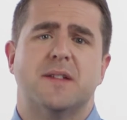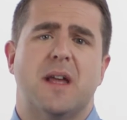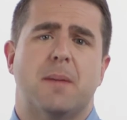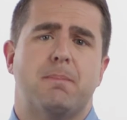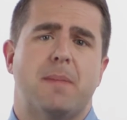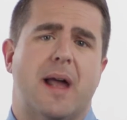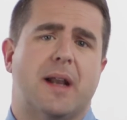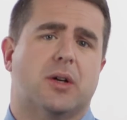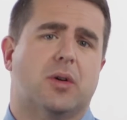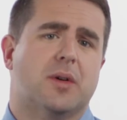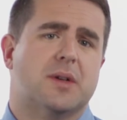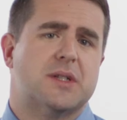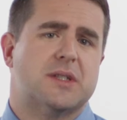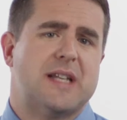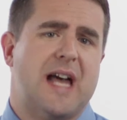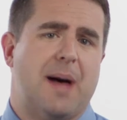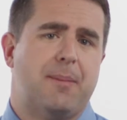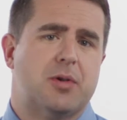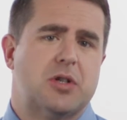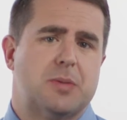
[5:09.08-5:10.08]
that medical
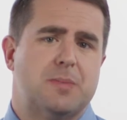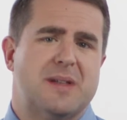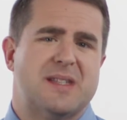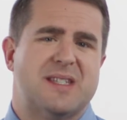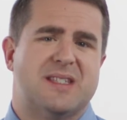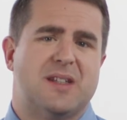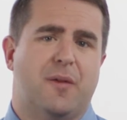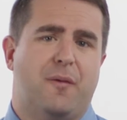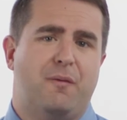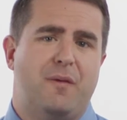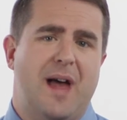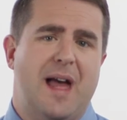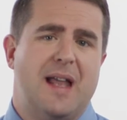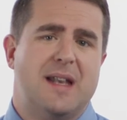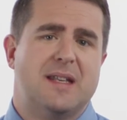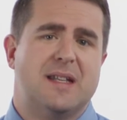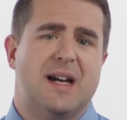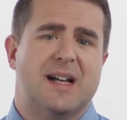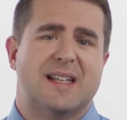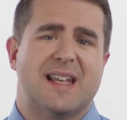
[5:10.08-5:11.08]
establishments
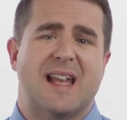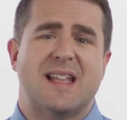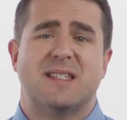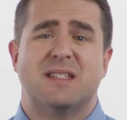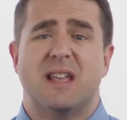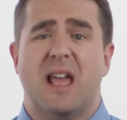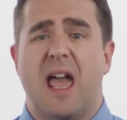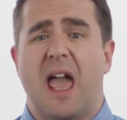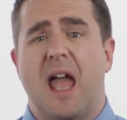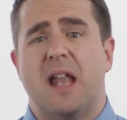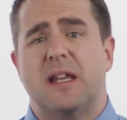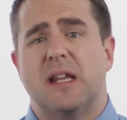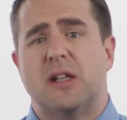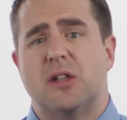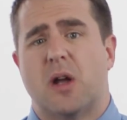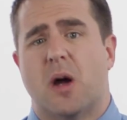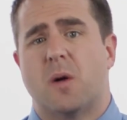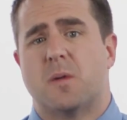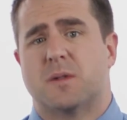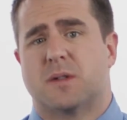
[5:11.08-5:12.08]
defend against any
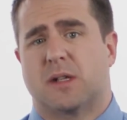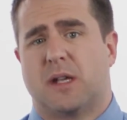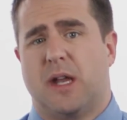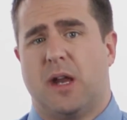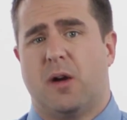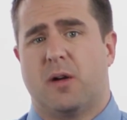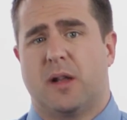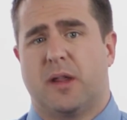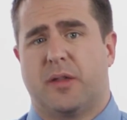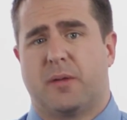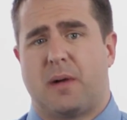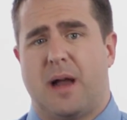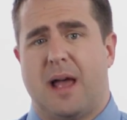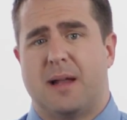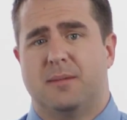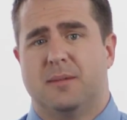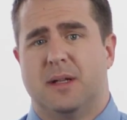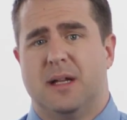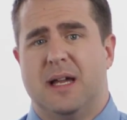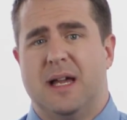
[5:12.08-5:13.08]
known security
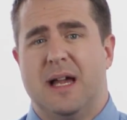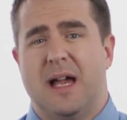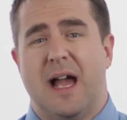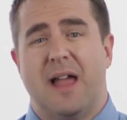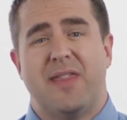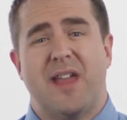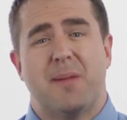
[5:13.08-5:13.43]
threat. And